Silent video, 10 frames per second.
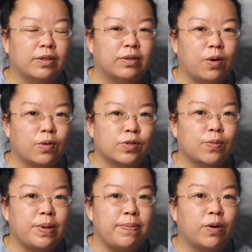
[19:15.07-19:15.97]
also
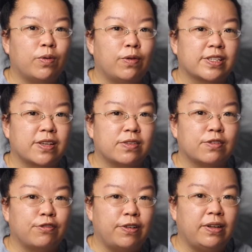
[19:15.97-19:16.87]
people with
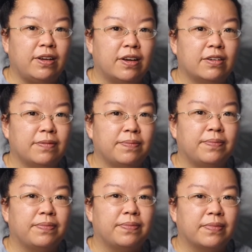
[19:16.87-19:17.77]
schizophrenia,
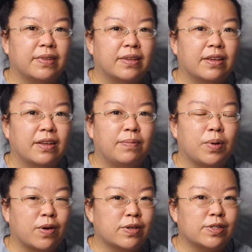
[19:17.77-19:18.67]

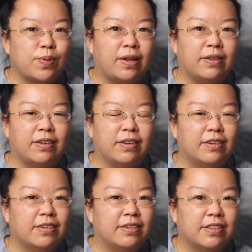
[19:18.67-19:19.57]
because when
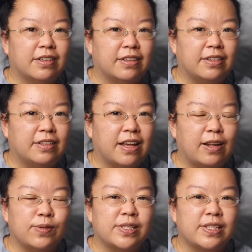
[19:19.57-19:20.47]
the
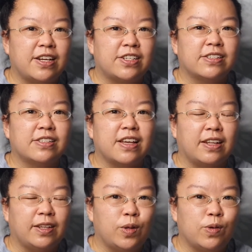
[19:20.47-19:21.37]
hallucinations and
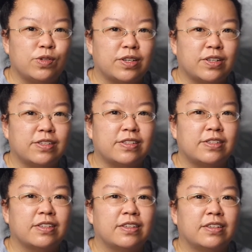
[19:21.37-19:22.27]
delusions
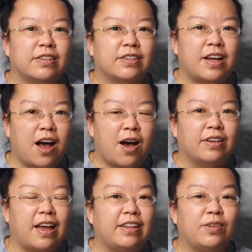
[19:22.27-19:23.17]
come
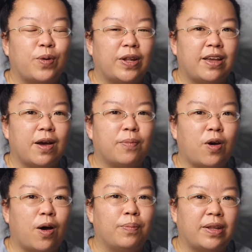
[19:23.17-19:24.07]
and when they are not
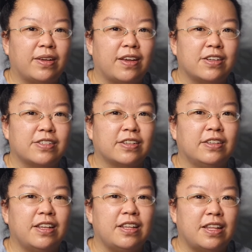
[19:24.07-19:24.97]
on medication,
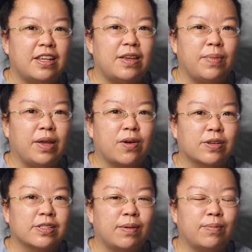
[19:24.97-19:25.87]
it may
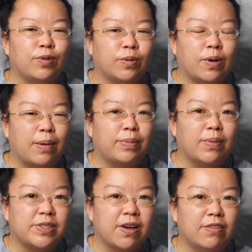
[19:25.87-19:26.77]
cause them to harm
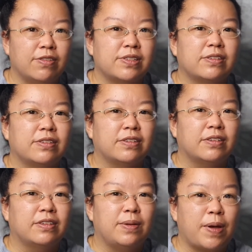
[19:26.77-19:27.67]
themselves,
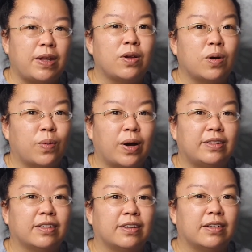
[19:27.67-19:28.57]
depending on what
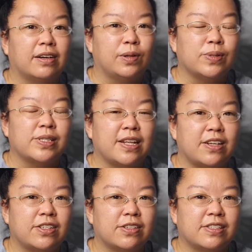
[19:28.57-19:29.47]
the
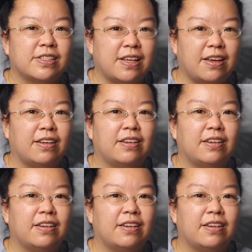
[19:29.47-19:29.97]
hallucinations say.